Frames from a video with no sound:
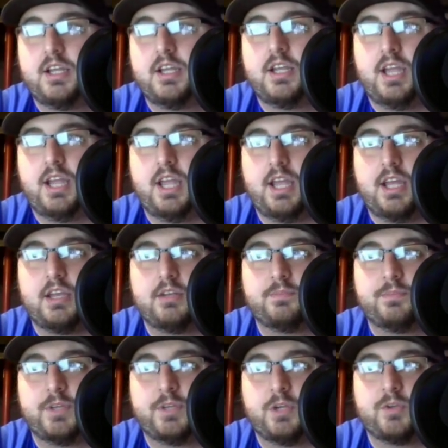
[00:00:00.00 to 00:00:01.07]
and
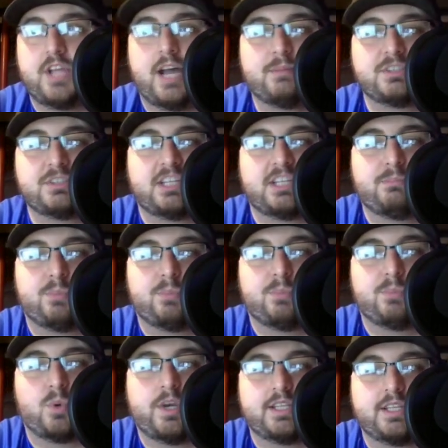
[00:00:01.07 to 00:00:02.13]
Dobbins can
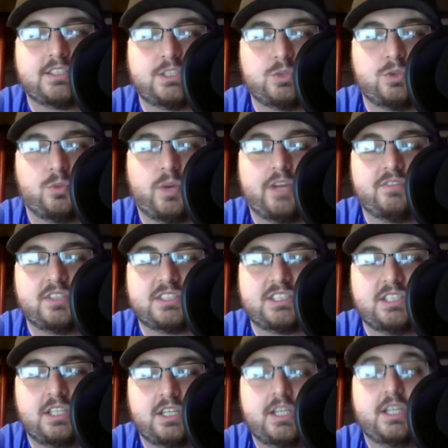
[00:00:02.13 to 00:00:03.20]
bring to the Ravens.
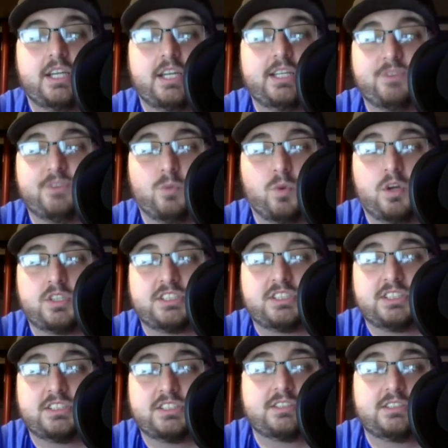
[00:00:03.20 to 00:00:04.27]
And if it works,
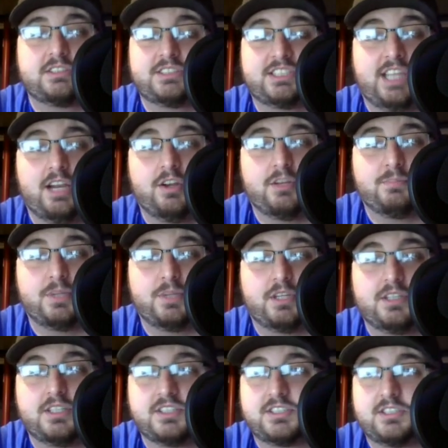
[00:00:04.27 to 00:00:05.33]
it's scary
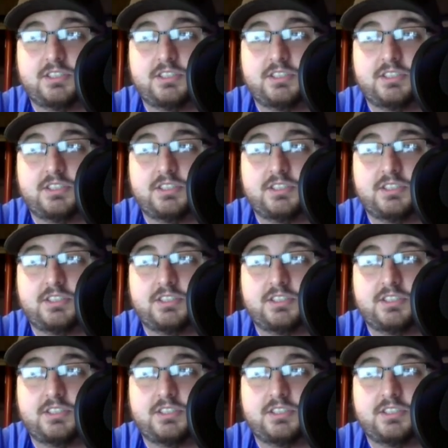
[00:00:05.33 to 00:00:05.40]
because